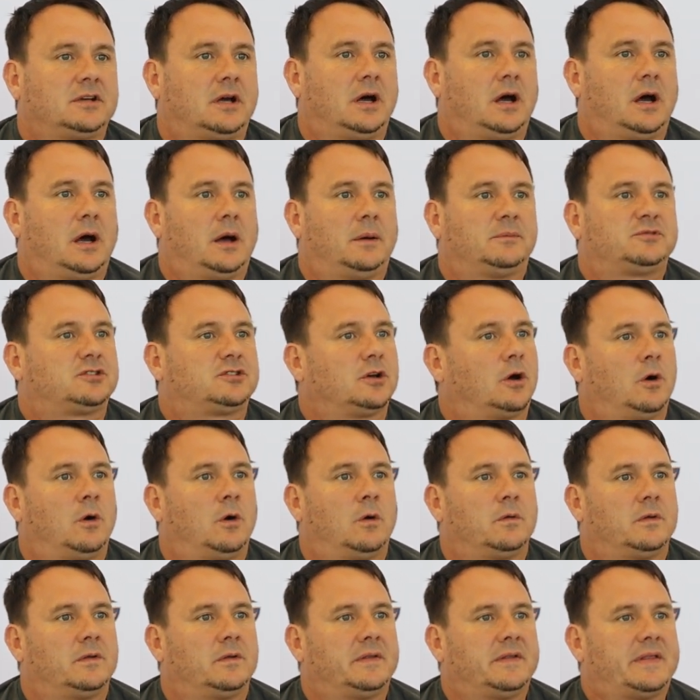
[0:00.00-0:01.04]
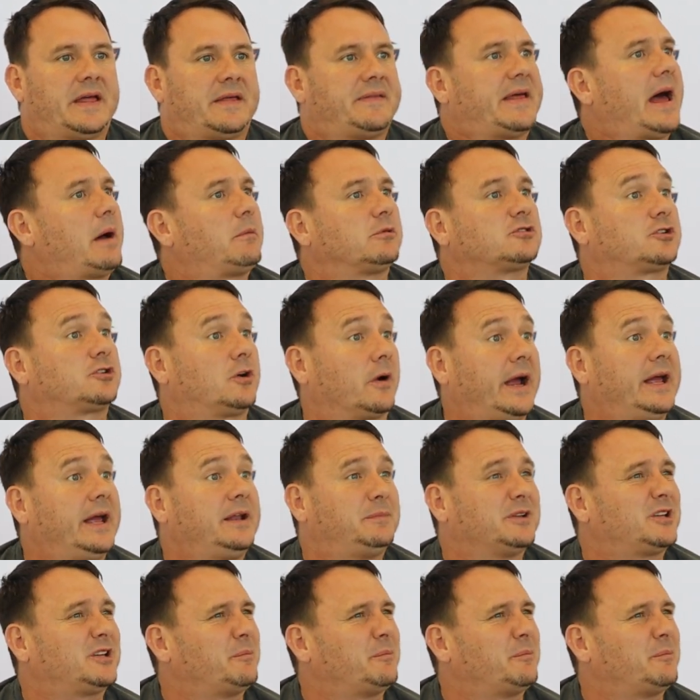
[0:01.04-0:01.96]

So that was great,